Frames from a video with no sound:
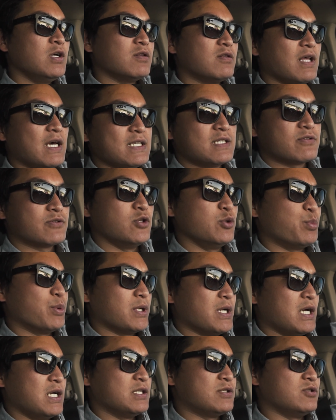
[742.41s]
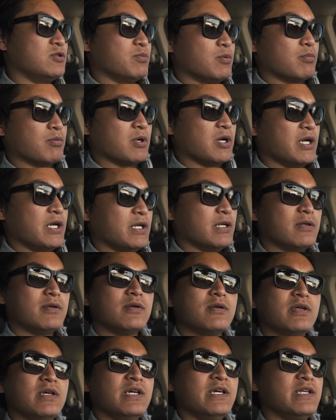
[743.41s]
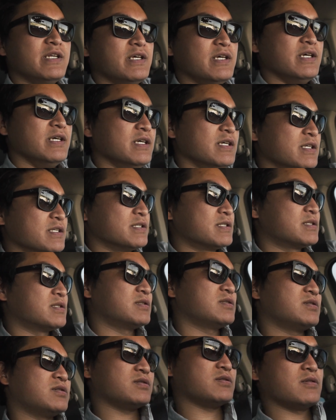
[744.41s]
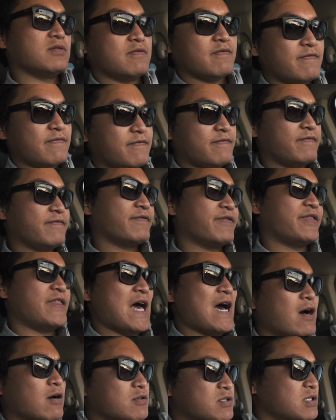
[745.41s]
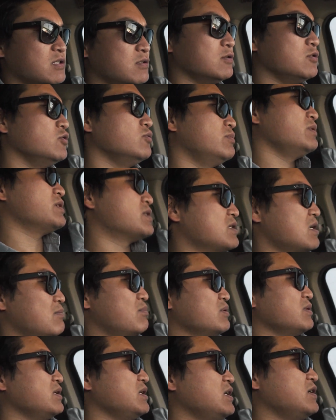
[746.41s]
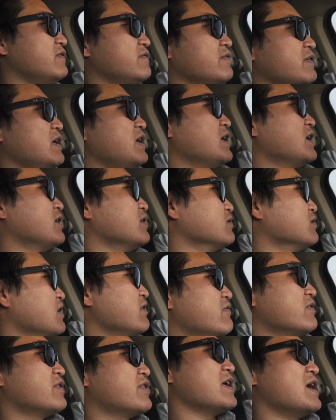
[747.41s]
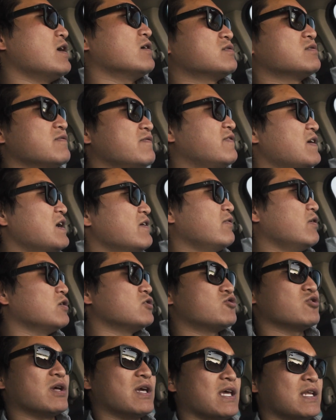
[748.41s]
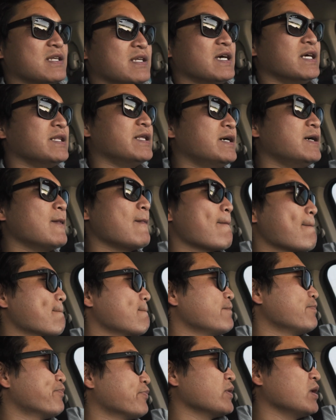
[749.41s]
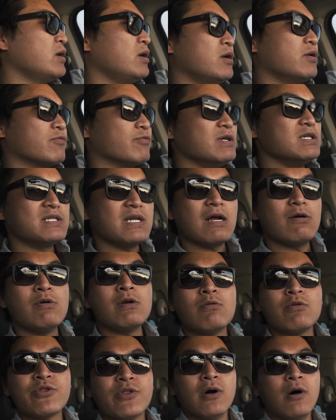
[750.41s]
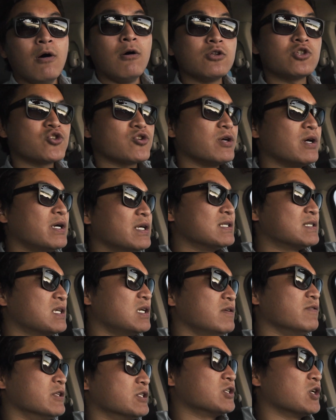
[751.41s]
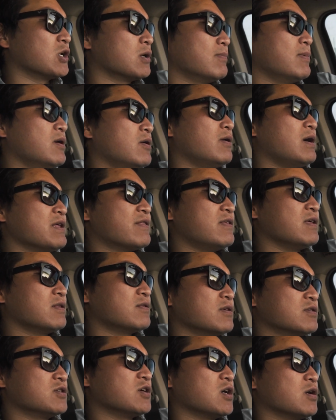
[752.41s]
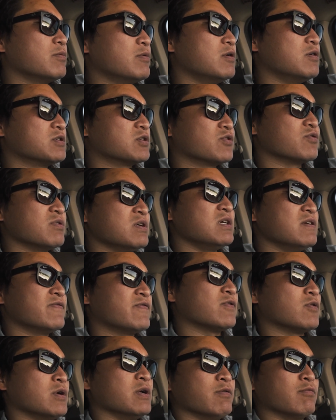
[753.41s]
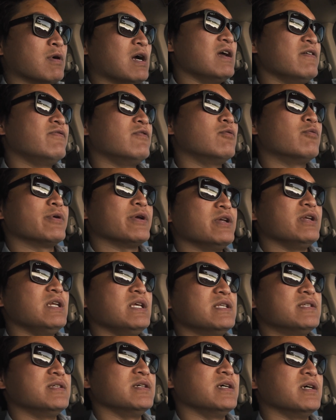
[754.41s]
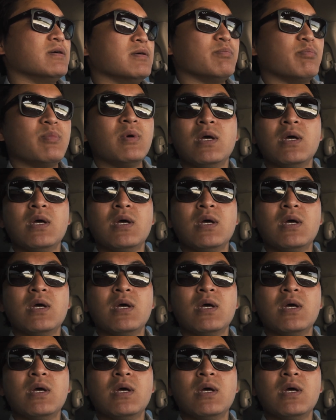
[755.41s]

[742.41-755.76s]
light's super nice, super bright. It is 1,000 lumens, I believe, and 11,500 candela. Reason I went with the Ultra instead of the Turbo, I think the Turbo is great for a rifle where you need to